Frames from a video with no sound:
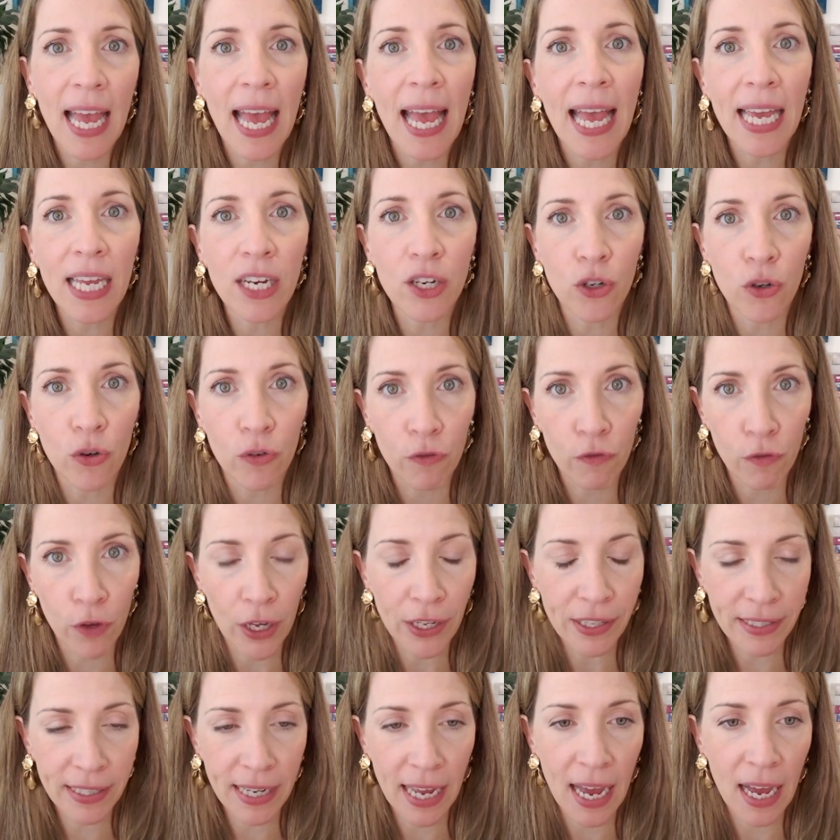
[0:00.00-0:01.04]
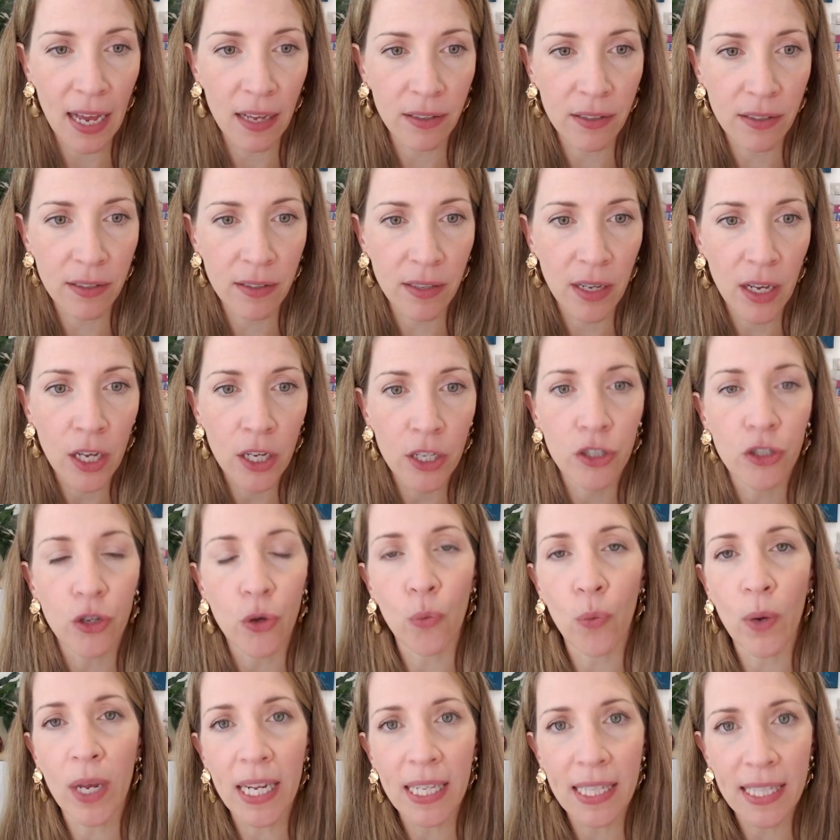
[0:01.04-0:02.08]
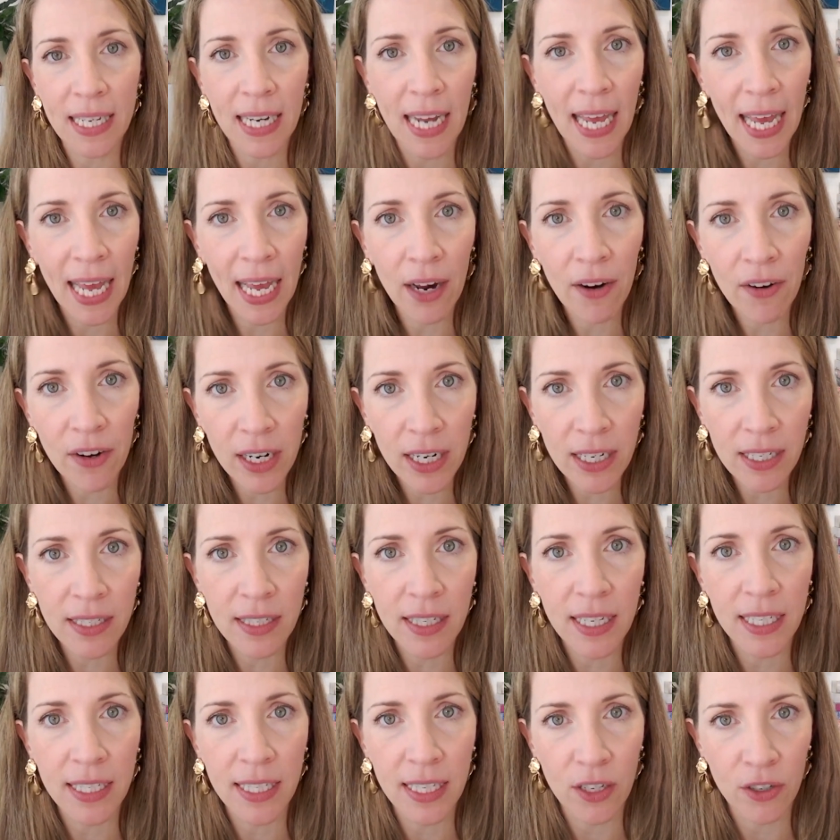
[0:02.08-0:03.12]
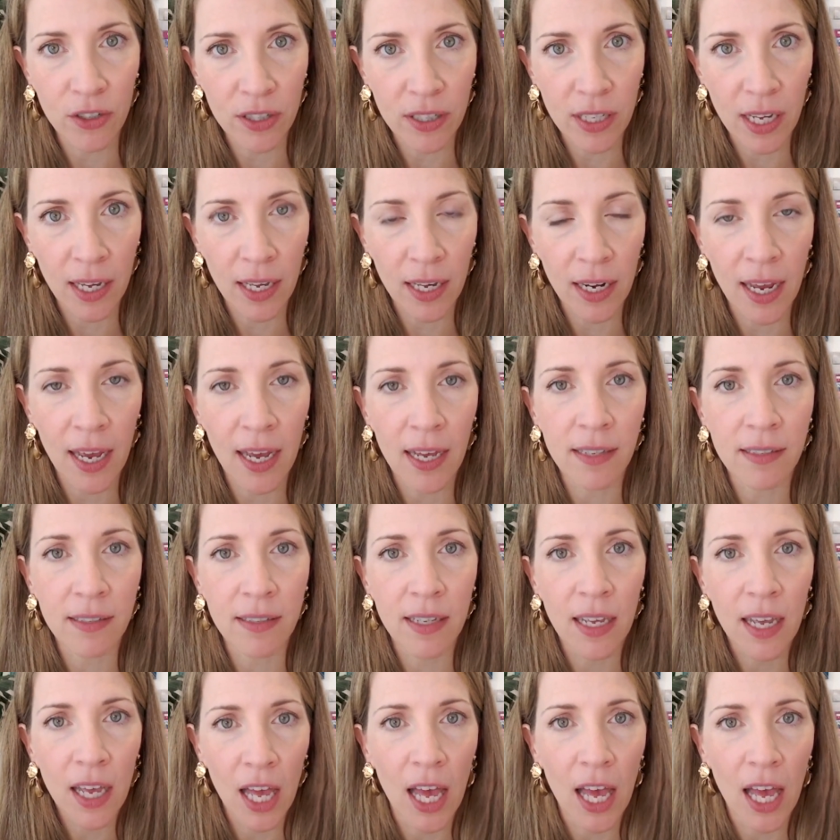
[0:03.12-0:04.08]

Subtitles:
and your first house. So when it's in Aries, it's in your second house.